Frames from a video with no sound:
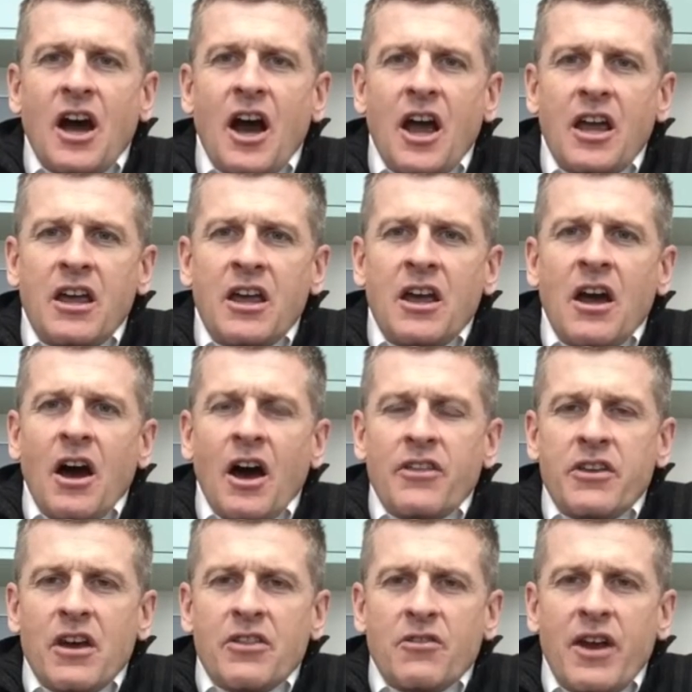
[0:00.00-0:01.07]
I, on
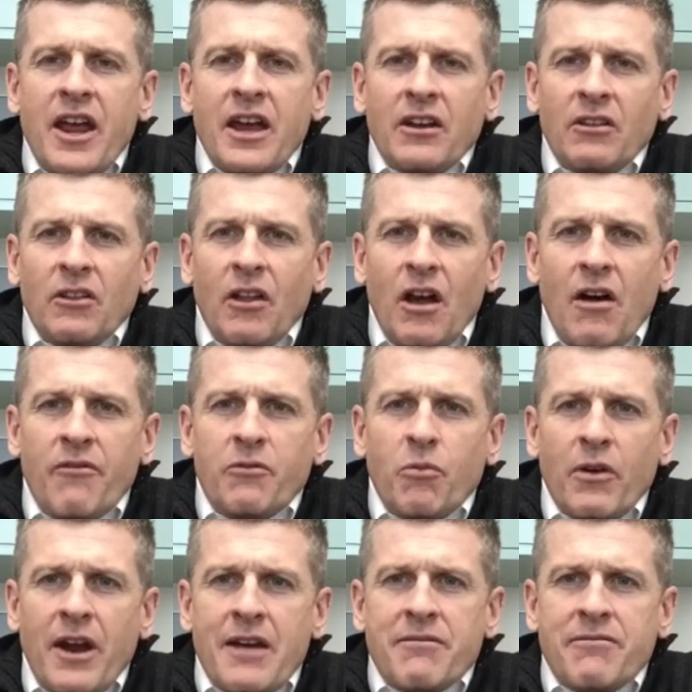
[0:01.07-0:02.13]
the other hand, loved
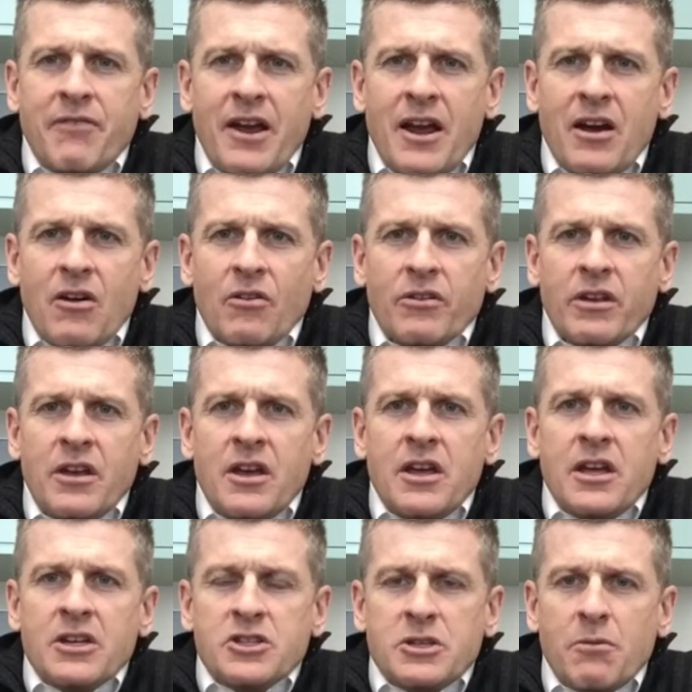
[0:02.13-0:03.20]
what I found
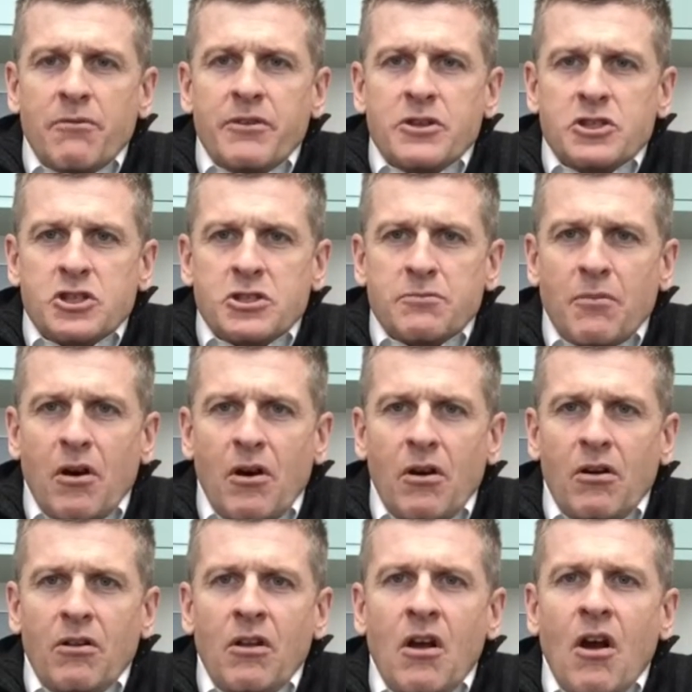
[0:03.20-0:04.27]
in some of these
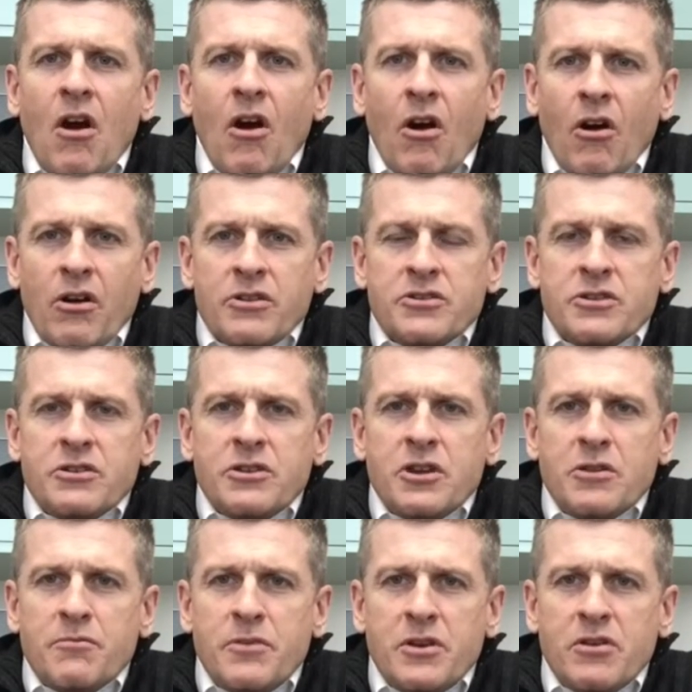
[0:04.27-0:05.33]
small artisan
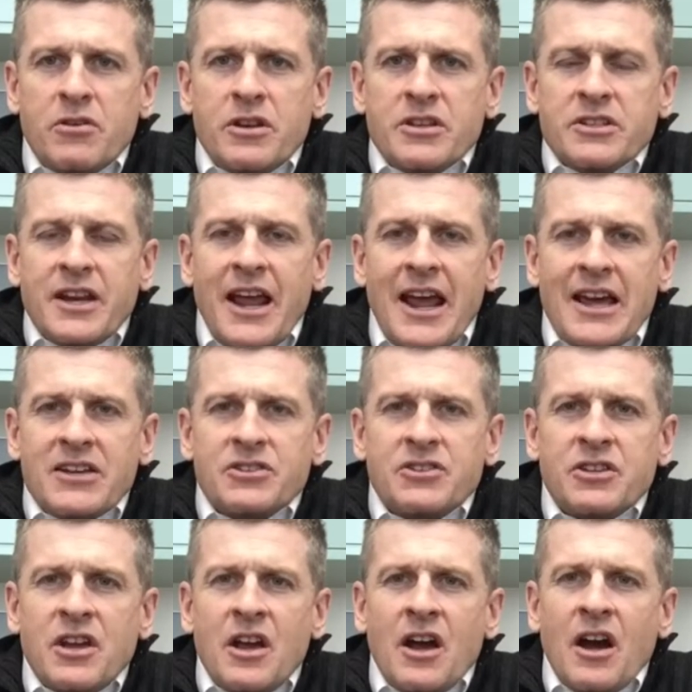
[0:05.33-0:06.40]
communities. And
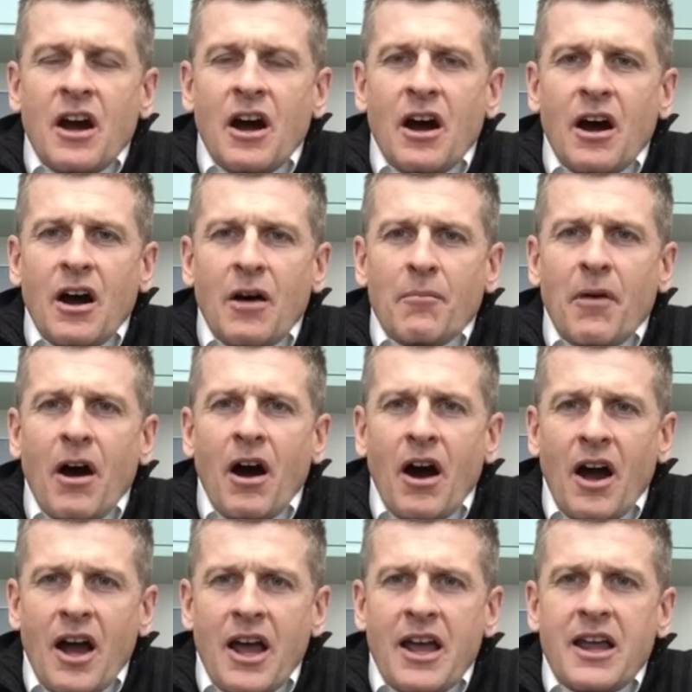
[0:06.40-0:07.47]
as um,
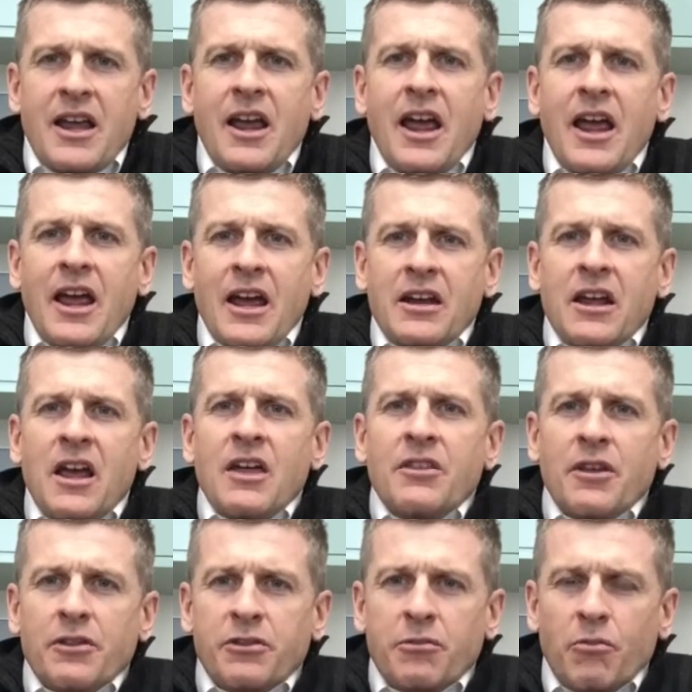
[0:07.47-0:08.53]
I and
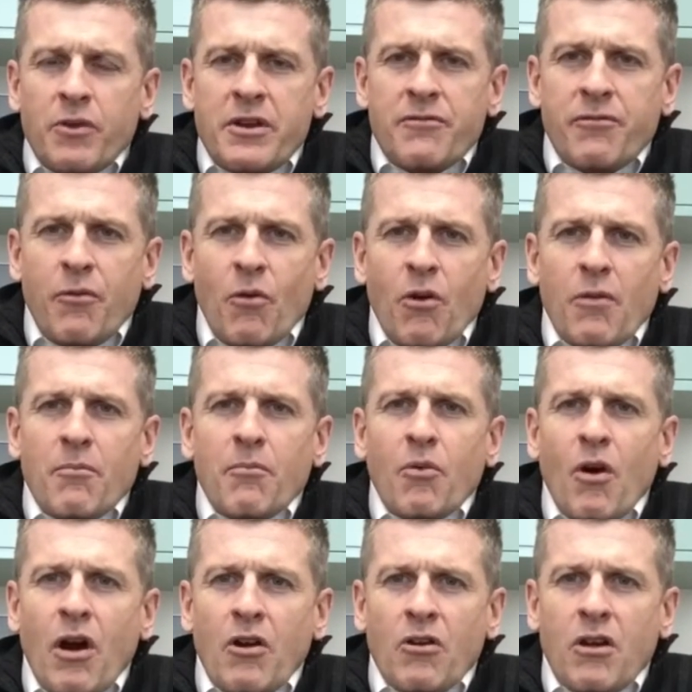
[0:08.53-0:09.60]
the 3Form
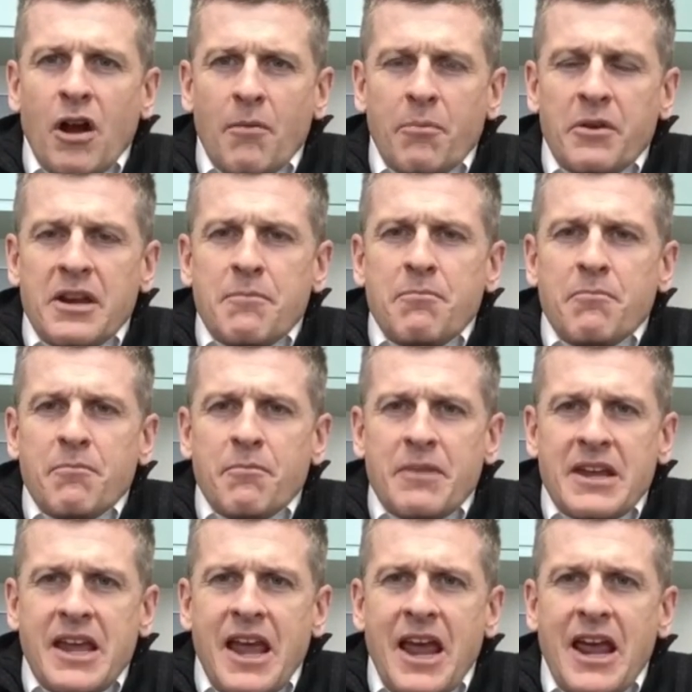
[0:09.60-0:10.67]
broader company
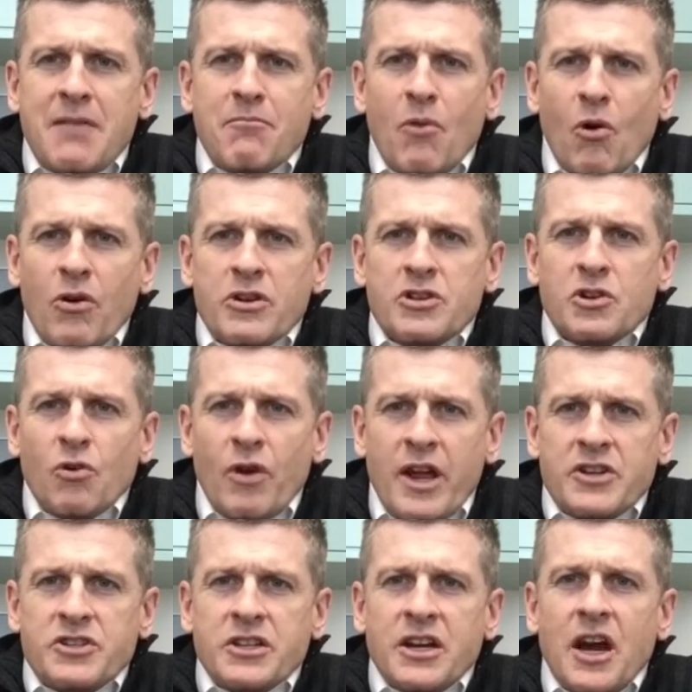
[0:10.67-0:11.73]
became more
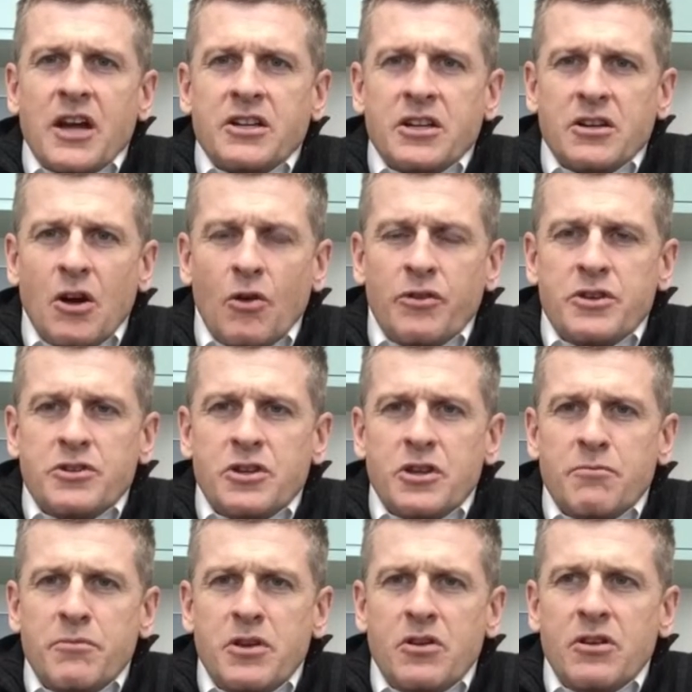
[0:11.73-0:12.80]
entrenched and got to know these
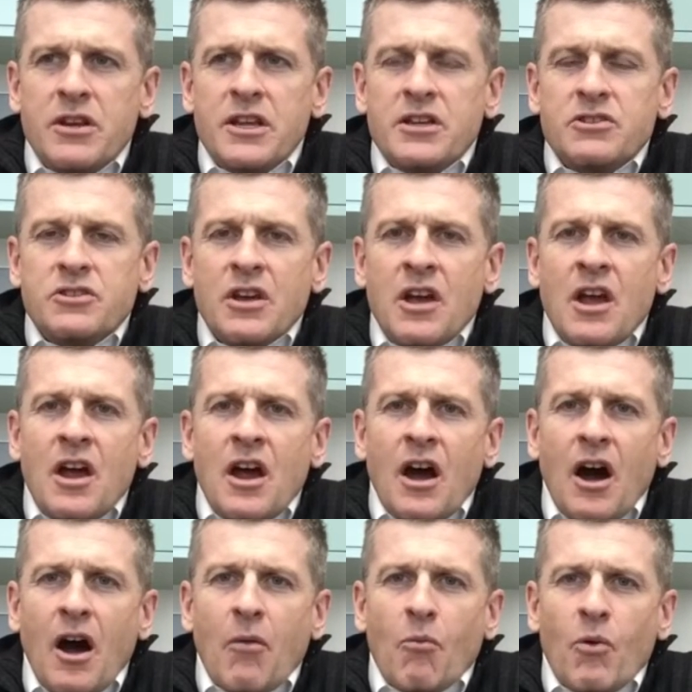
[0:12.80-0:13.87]
communities,
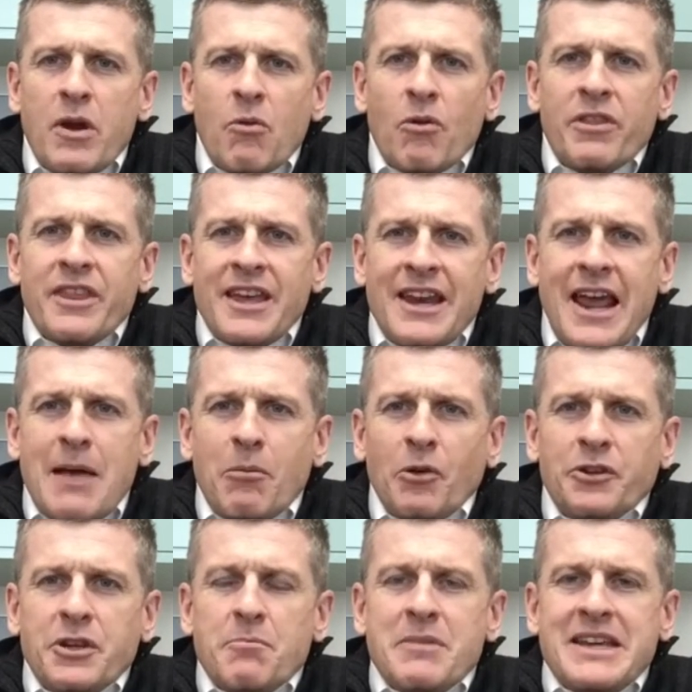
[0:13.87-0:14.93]
um, we were then
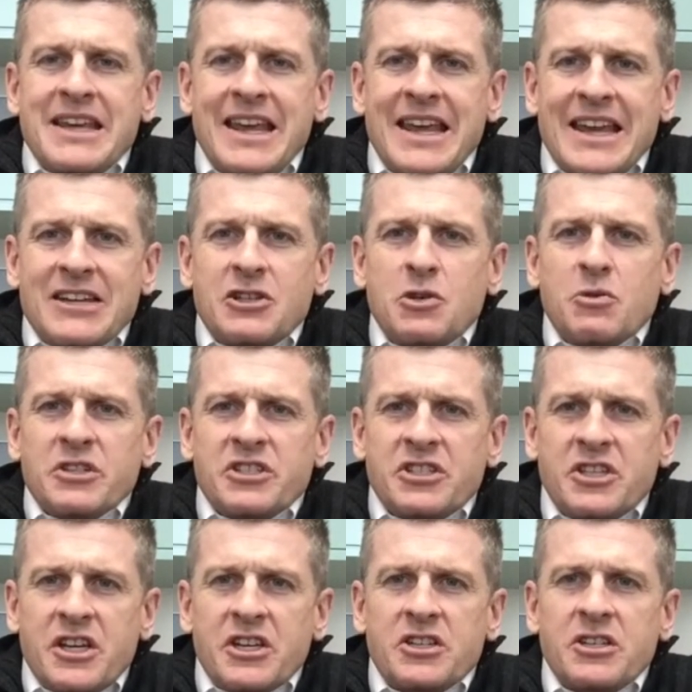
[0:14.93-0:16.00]
able to begin to
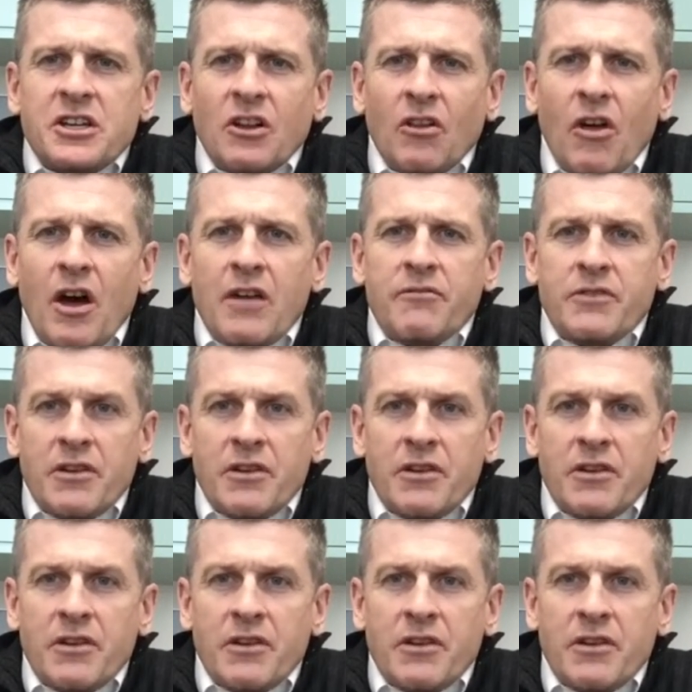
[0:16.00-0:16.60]
assist in a lot of